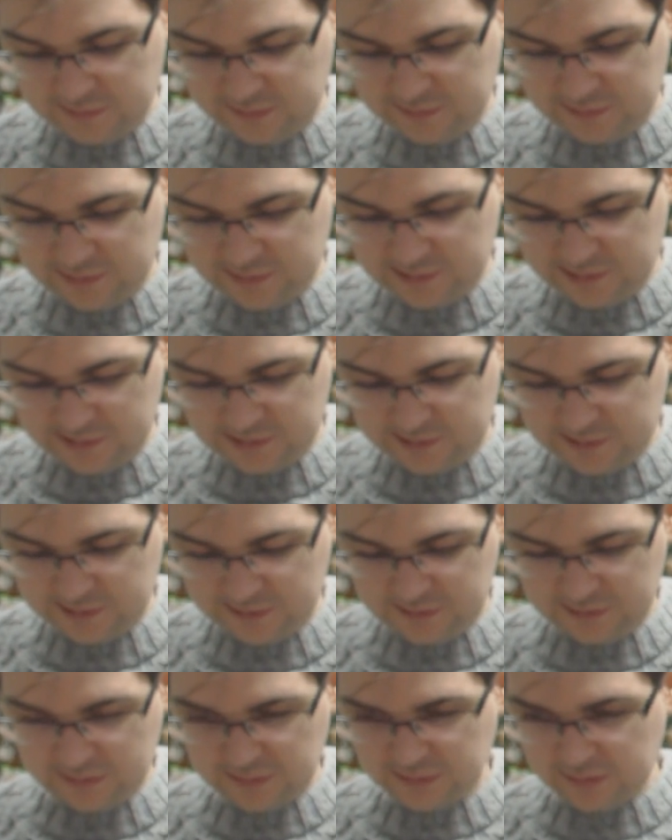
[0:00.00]

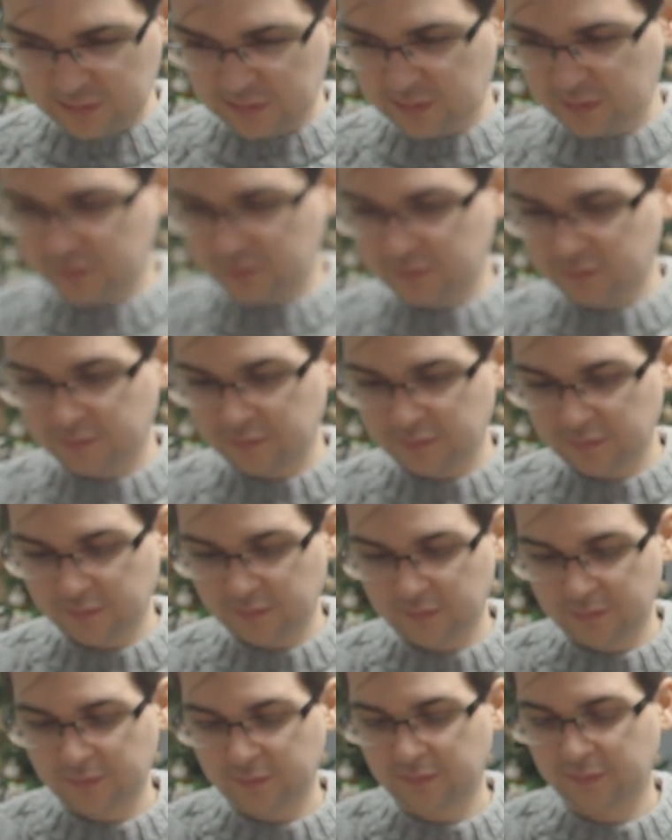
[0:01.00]

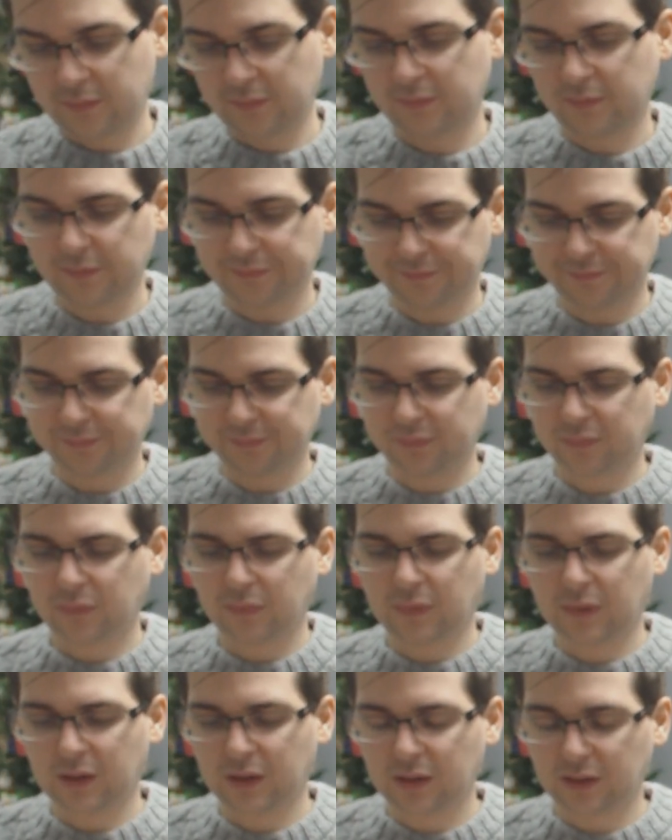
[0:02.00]

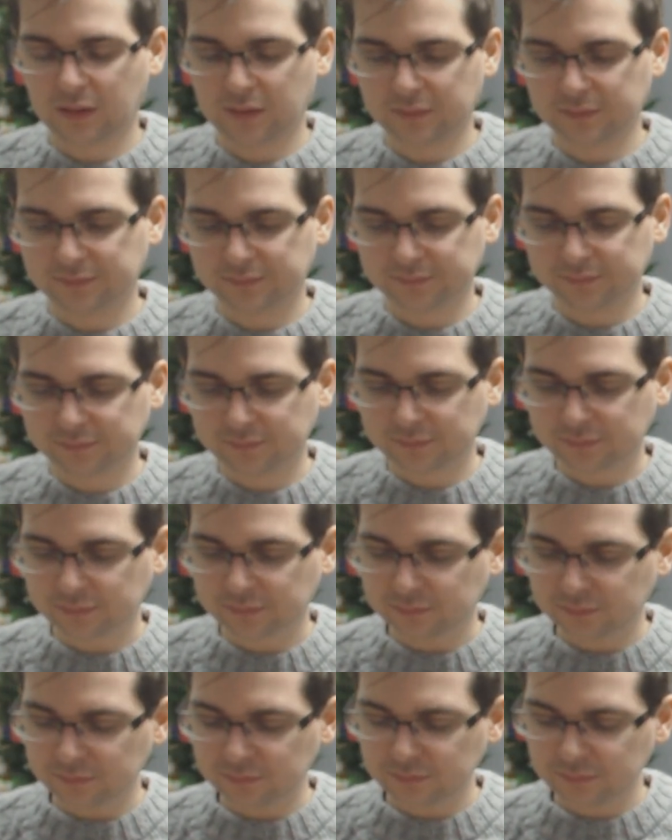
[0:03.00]

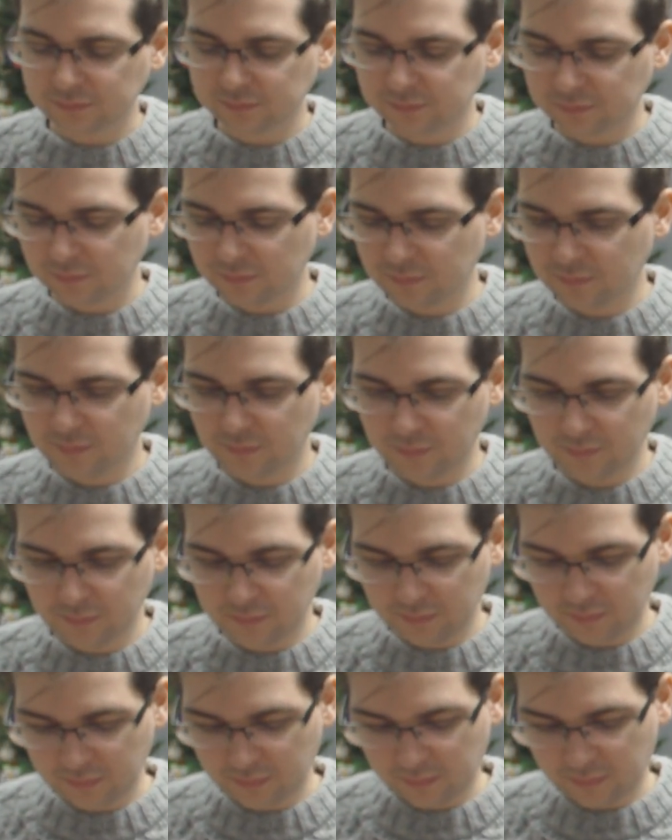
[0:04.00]

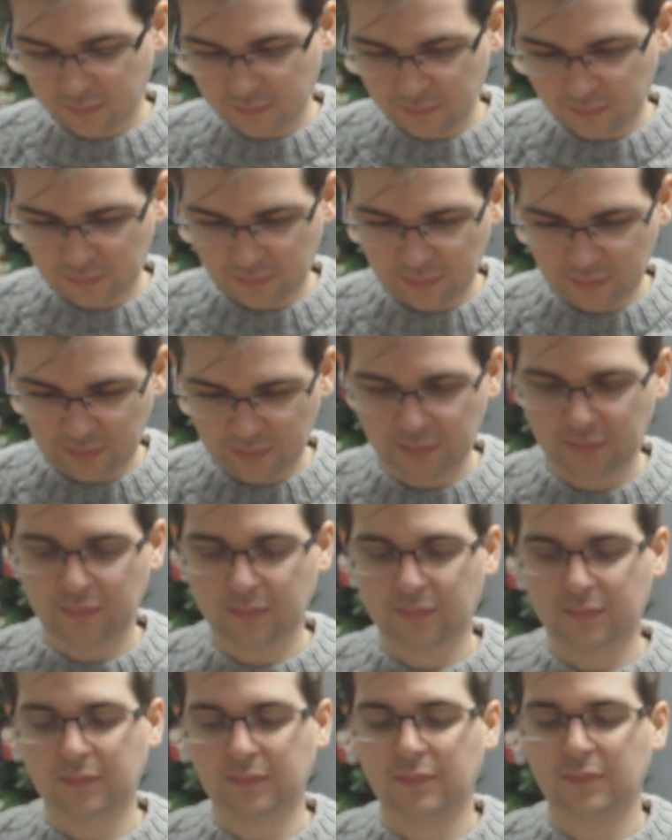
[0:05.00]
[no speech]